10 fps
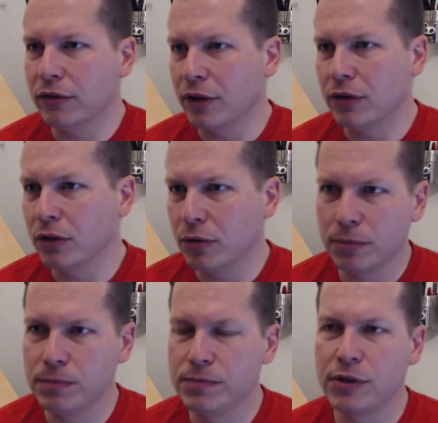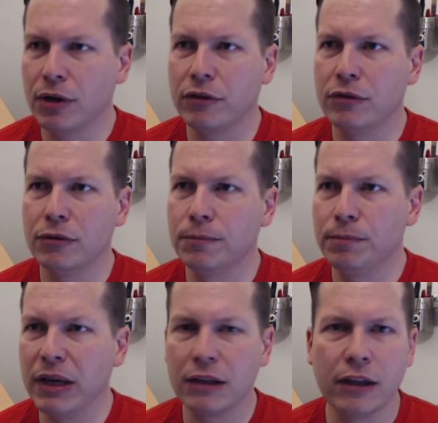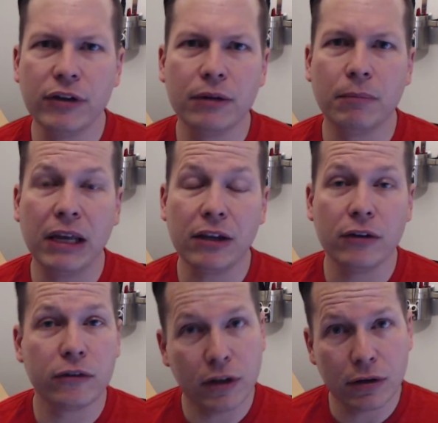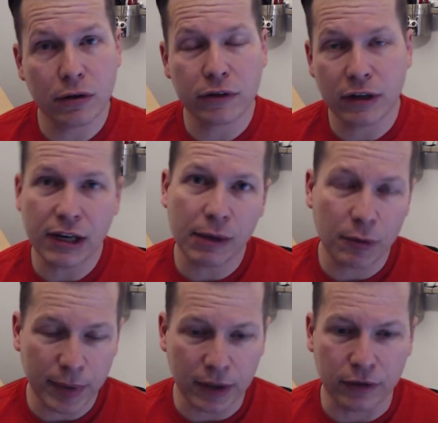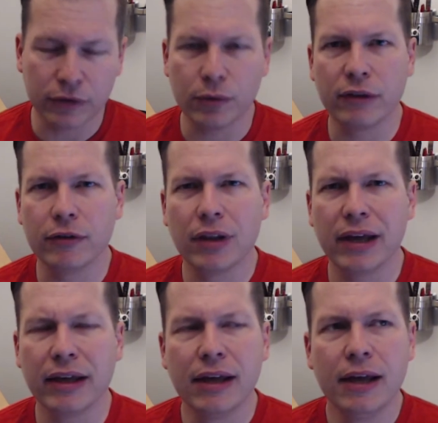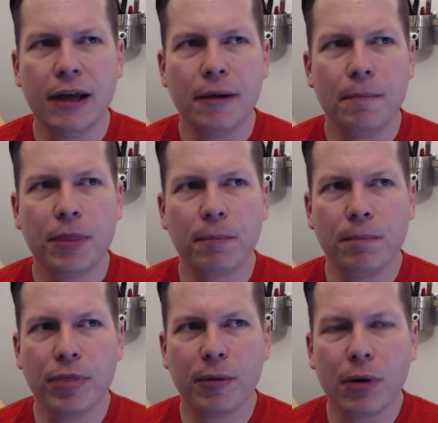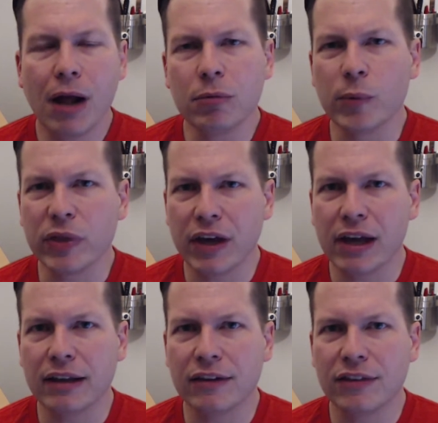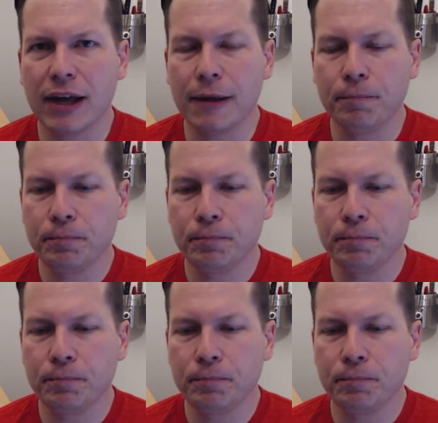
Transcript: how you start to make a living making stickers and enamel pins or whatever. Like, the problem with that is that